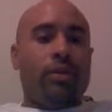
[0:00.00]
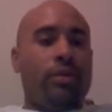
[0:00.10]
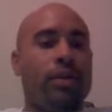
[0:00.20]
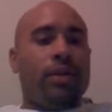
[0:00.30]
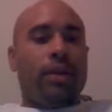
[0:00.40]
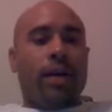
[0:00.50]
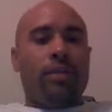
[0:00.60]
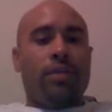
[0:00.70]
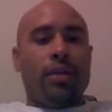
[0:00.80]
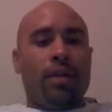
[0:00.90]
is going to allow
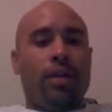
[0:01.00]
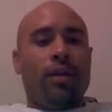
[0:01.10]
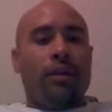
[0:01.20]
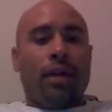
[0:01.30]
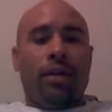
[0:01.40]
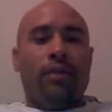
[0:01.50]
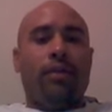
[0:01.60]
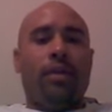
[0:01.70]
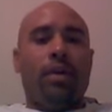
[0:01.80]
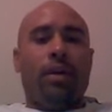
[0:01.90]
us to get all of our
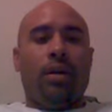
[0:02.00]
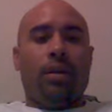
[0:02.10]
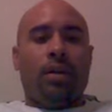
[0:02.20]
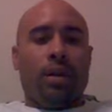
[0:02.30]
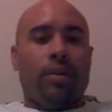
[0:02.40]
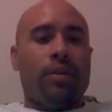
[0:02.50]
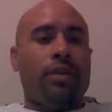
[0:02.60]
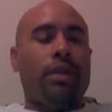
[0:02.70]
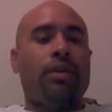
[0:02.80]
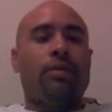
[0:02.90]
different
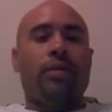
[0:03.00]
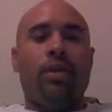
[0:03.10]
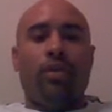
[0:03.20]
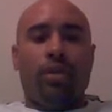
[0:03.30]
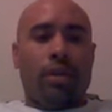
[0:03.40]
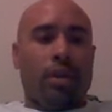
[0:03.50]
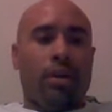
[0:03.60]
currents, our different ocean